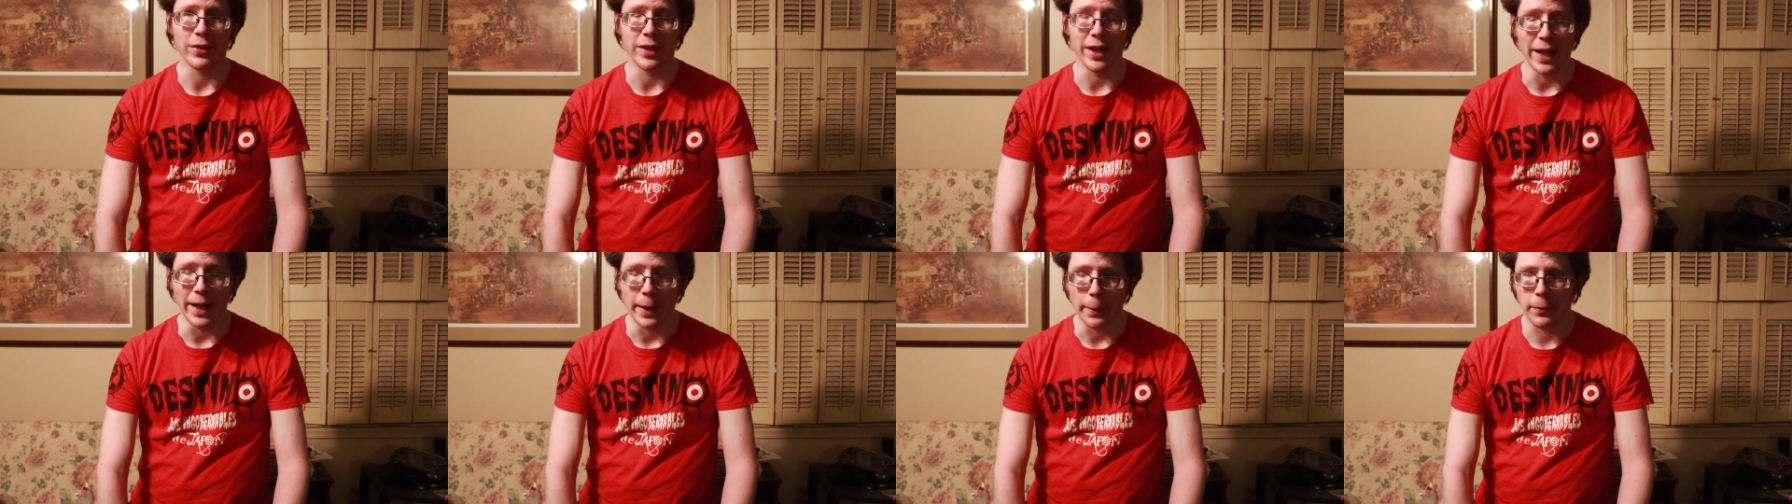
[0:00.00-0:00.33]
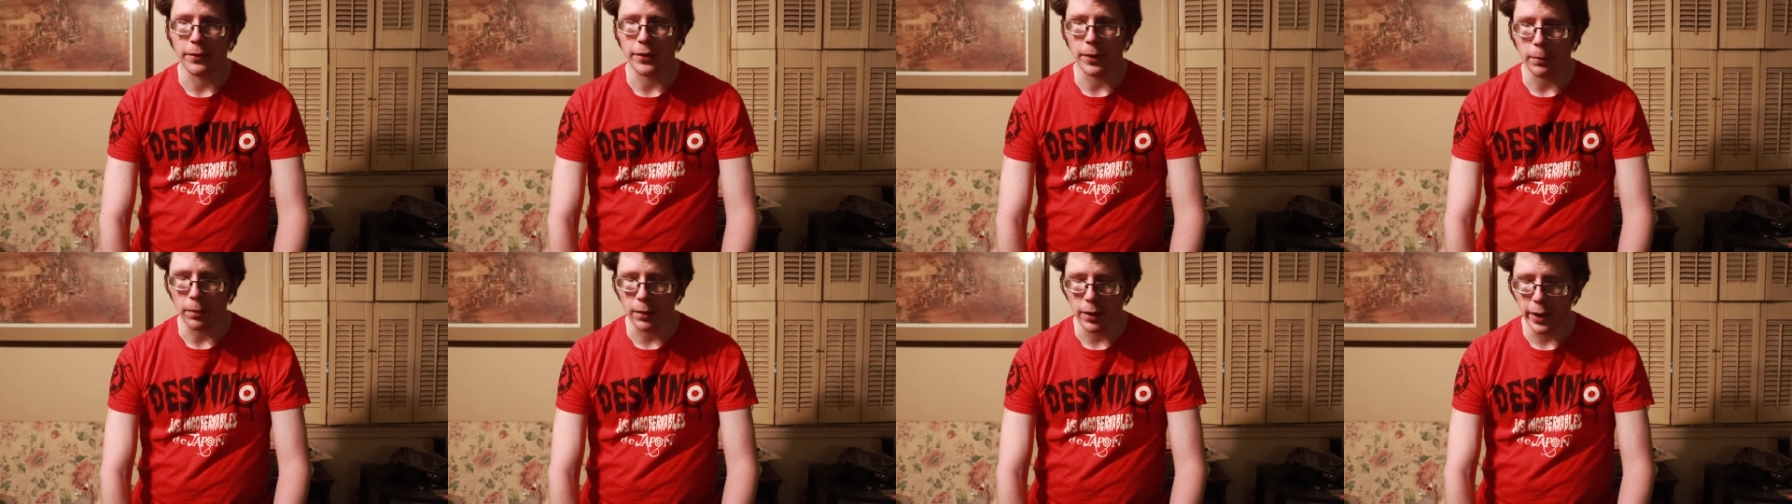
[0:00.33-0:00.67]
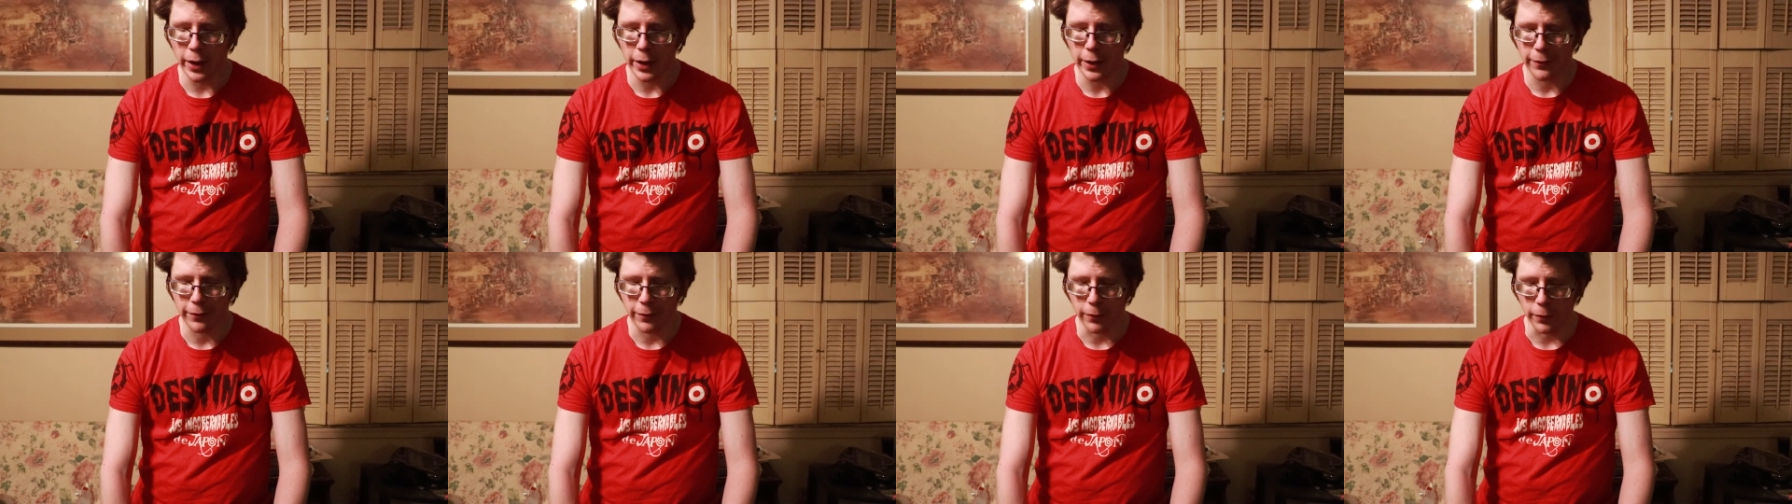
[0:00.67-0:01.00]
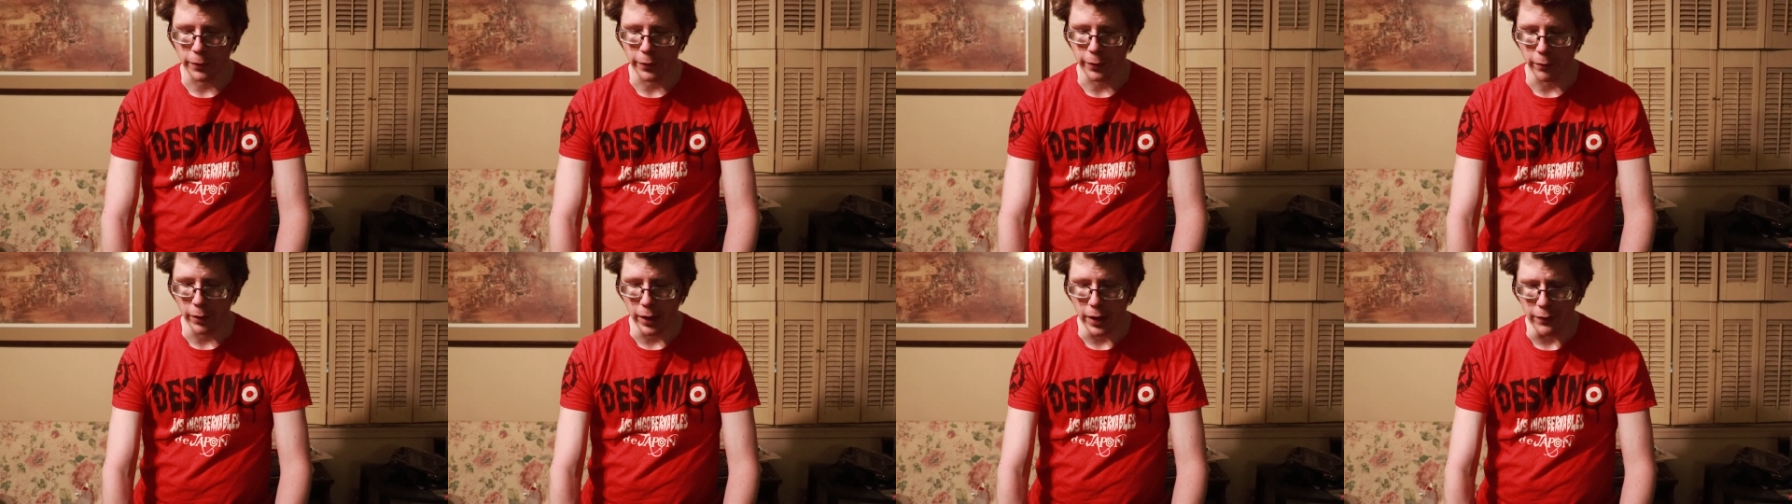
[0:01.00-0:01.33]
games to play for
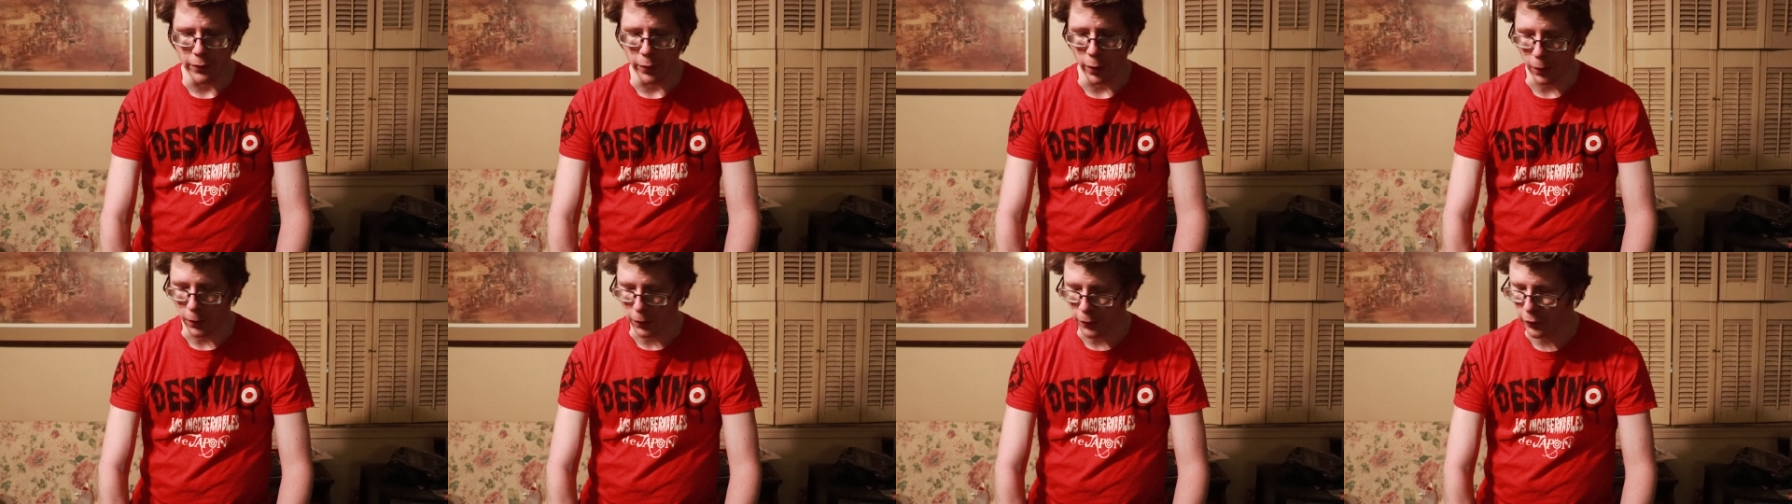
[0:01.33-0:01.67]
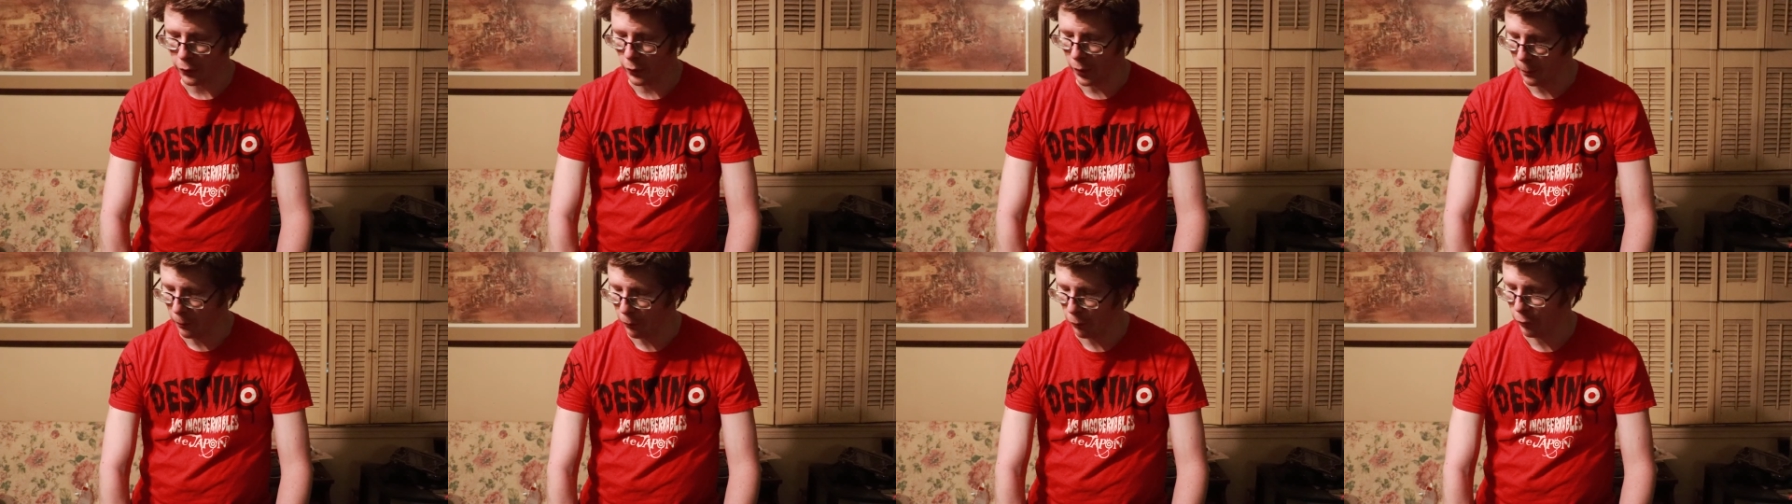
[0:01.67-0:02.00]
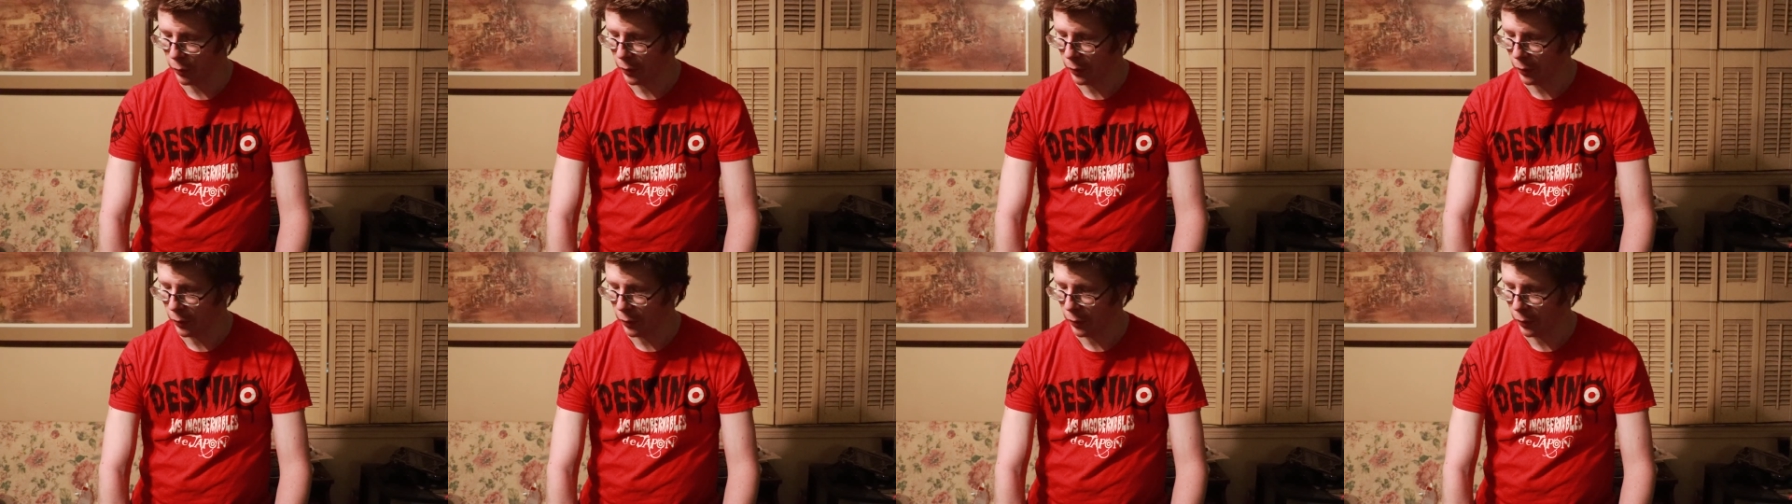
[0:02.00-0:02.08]
the graveyard, so I'm